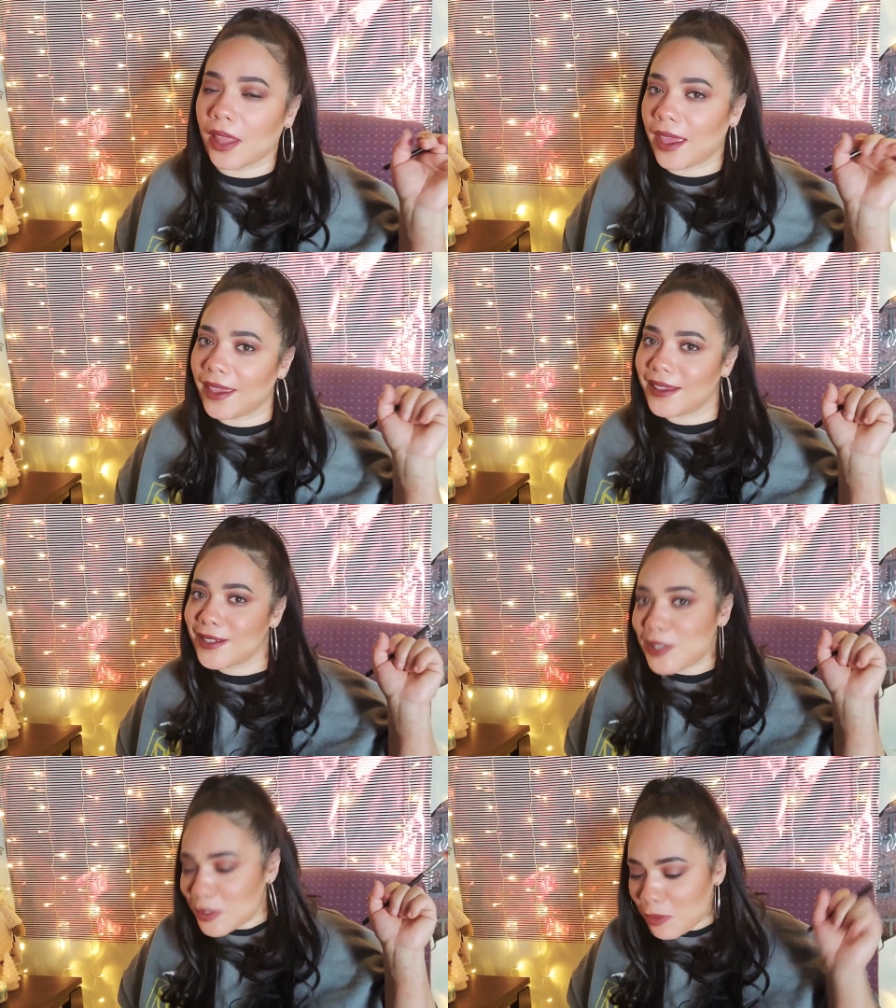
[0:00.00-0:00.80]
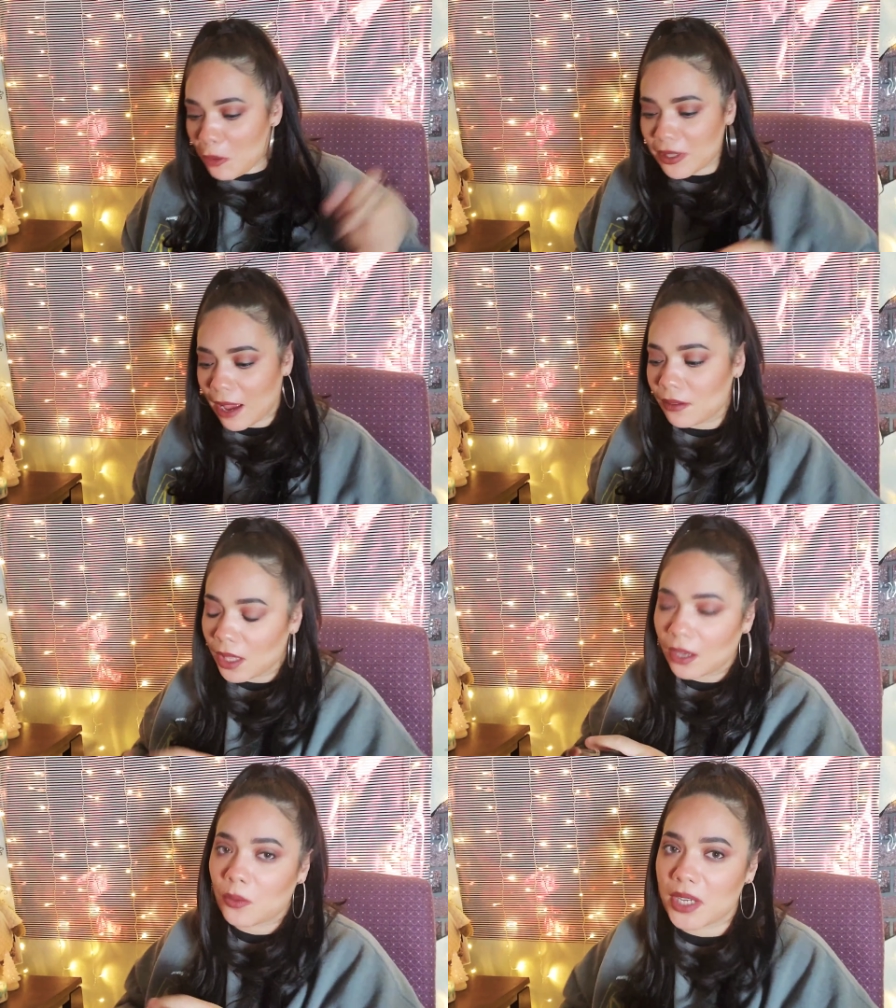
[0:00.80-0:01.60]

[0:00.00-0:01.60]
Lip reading: like smoked out look,